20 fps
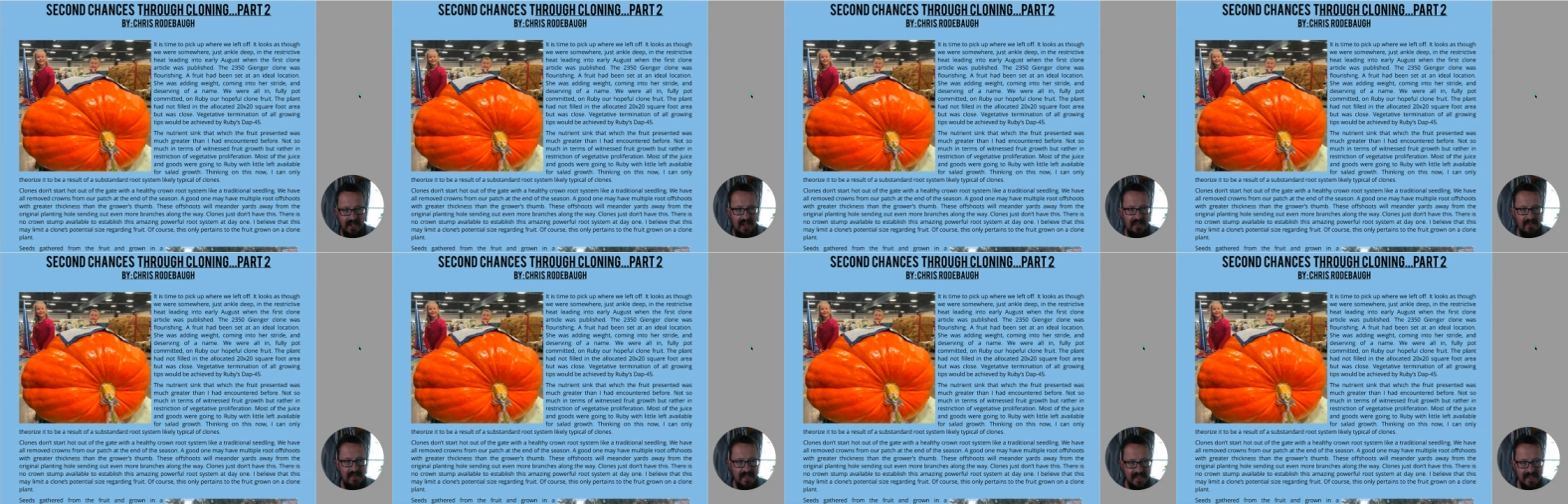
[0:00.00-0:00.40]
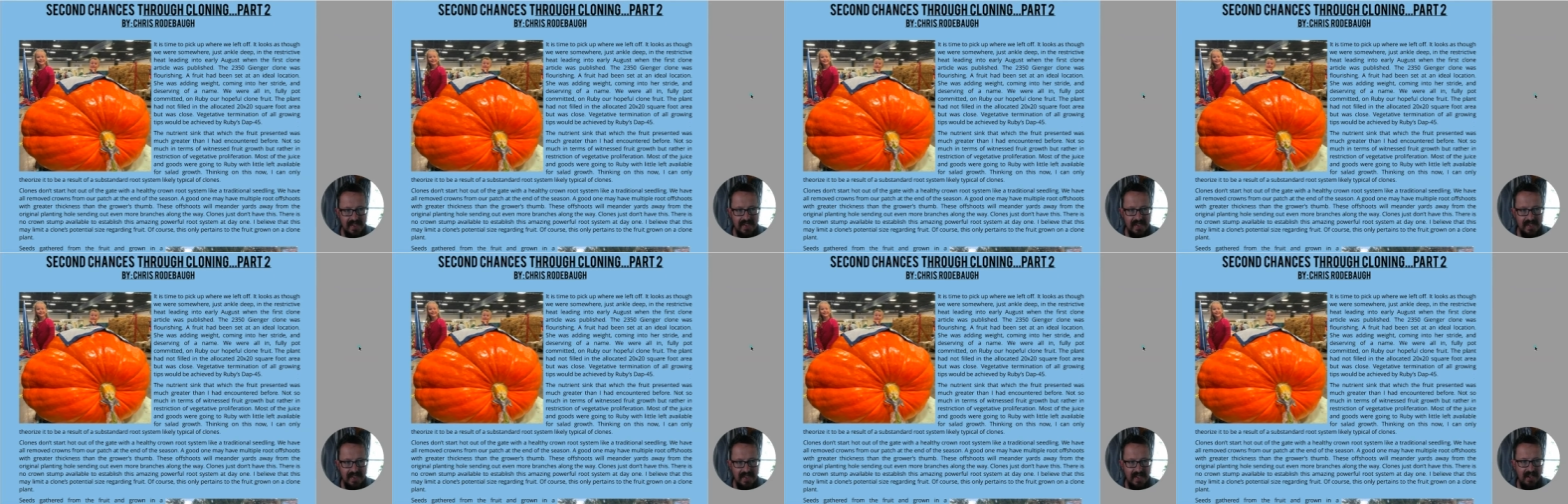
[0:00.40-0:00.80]
And this is the
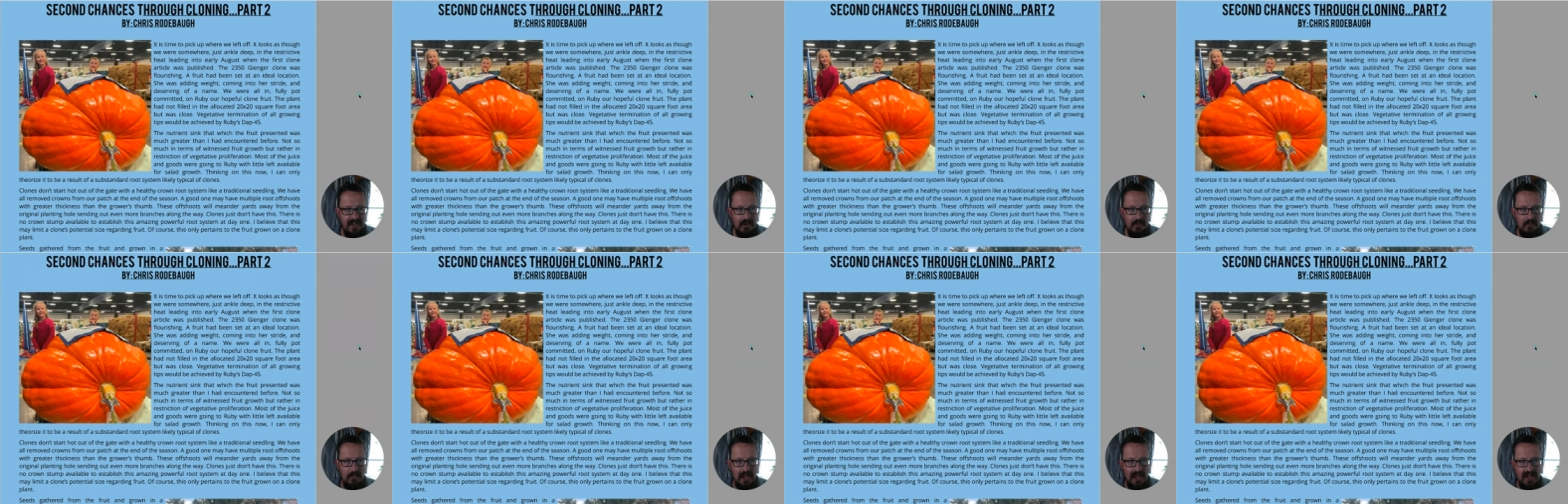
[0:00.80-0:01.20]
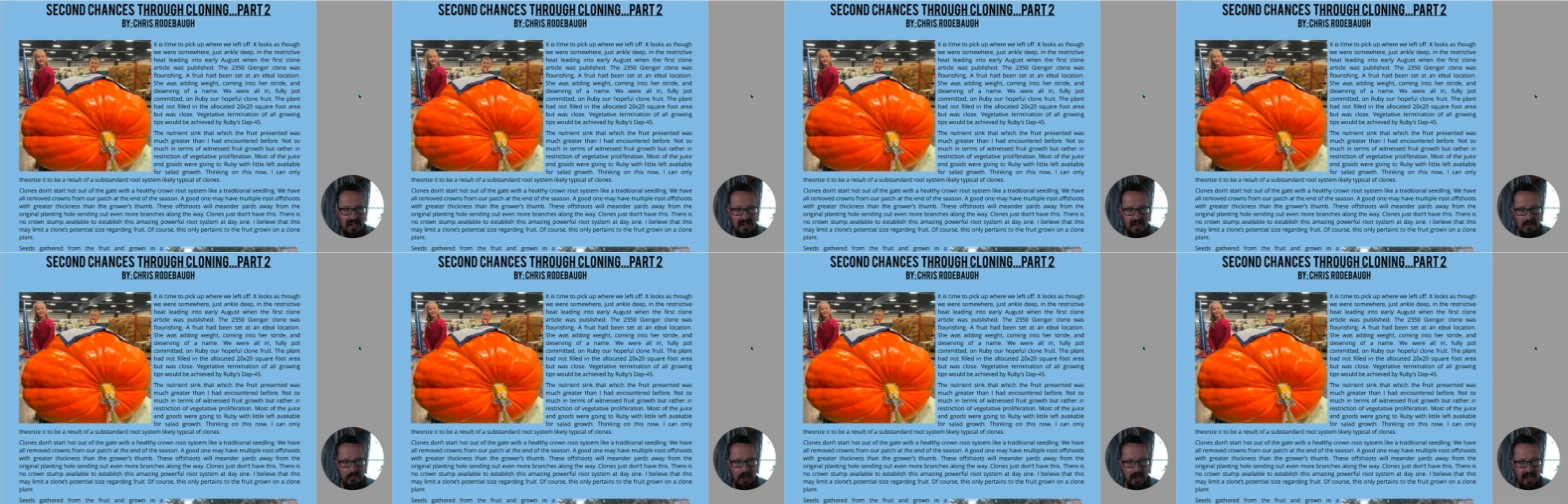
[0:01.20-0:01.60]
second part
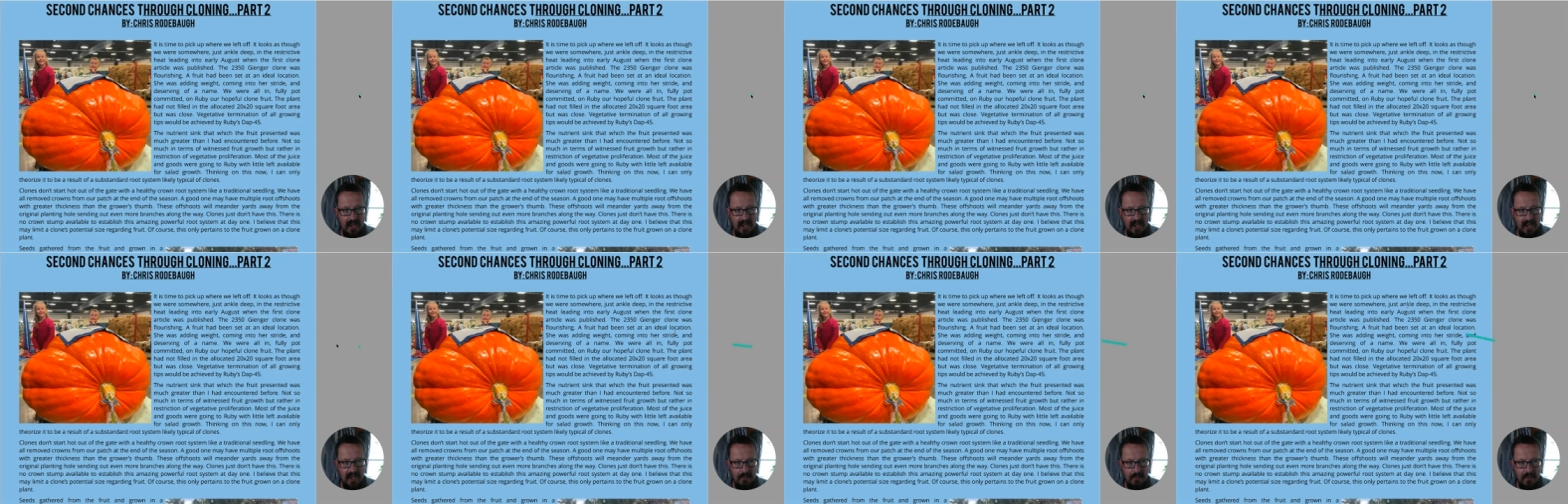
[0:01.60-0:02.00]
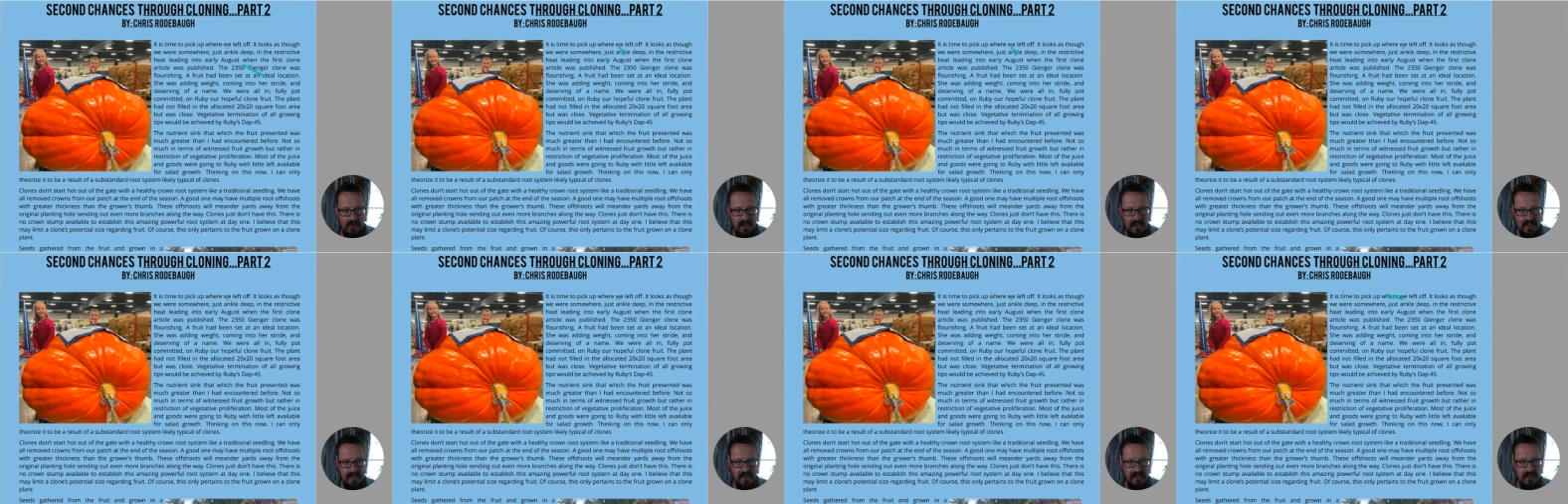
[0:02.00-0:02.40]
by
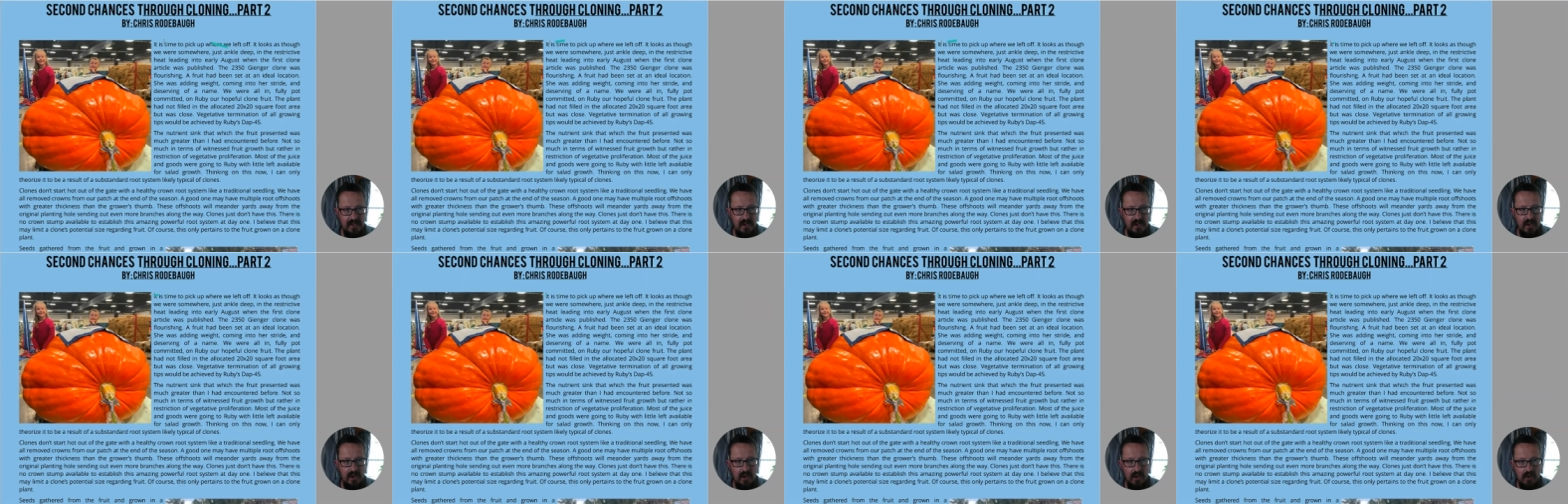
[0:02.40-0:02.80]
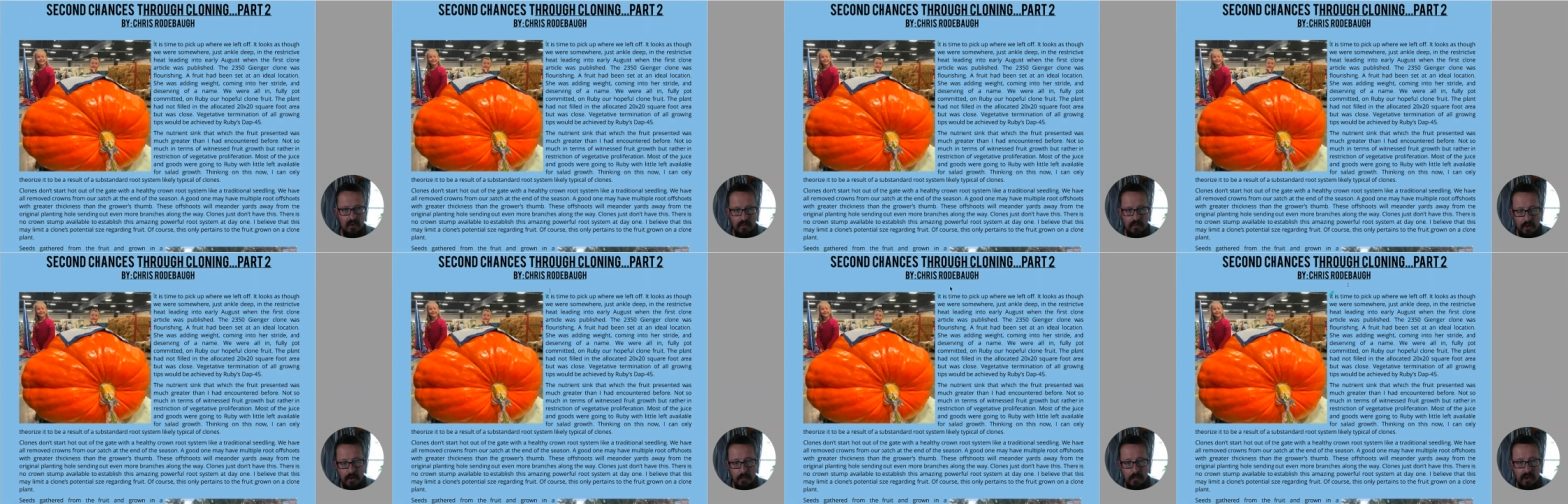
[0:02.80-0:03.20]
Chris
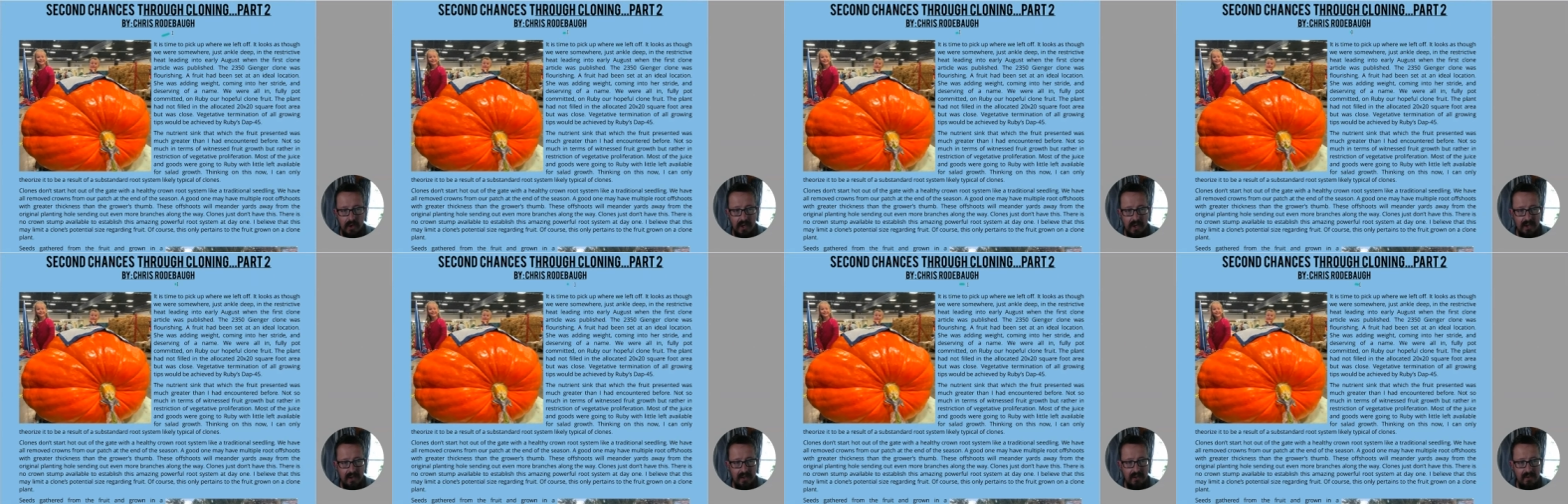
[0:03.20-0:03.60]
Rodway.